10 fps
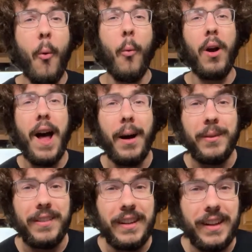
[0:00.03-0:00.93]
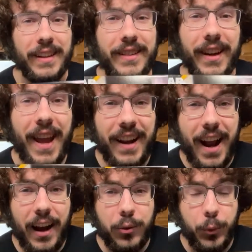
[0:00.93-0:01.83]
what I'm seeing. Today,
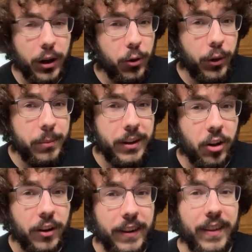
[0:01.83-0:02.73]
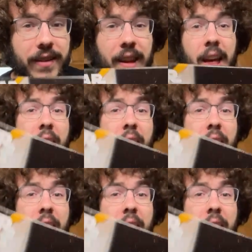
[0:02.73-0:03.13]
guys, we are going to be turning this